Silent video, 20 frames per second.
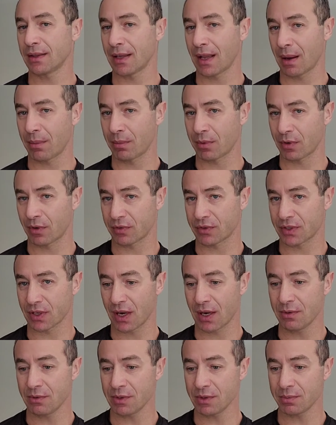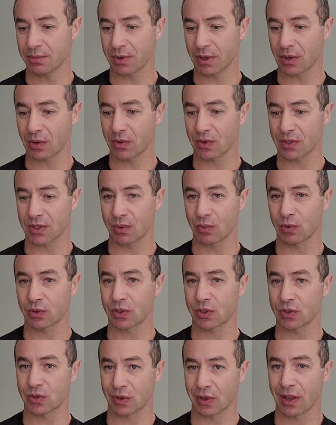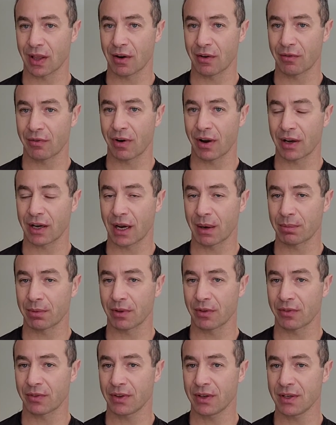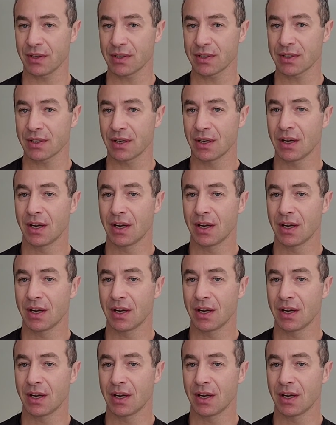number of times because I wanted to clarify a couple of things.